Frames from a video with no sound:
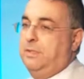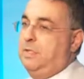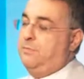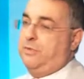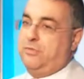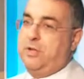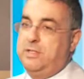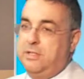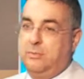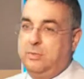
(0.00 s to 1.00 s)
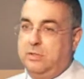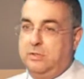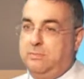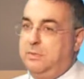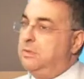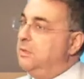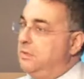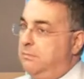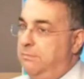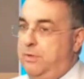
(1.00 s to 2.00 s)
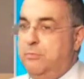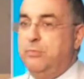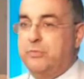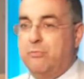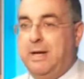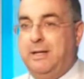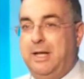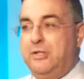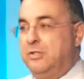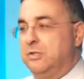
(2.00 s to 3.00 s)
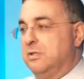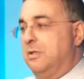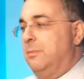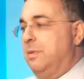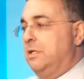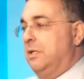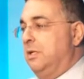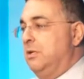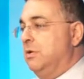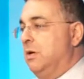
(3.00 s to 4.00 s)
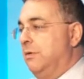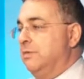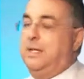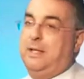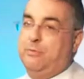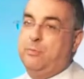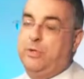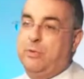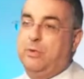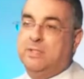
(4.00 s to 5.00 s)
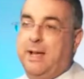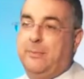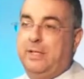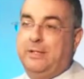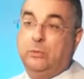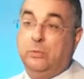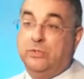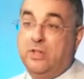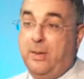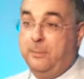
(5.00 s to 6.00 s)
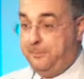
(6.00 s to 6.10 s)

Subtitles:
It's frustrating because there are rules and regulations, and basically you can't tell everybody what's happening all the time.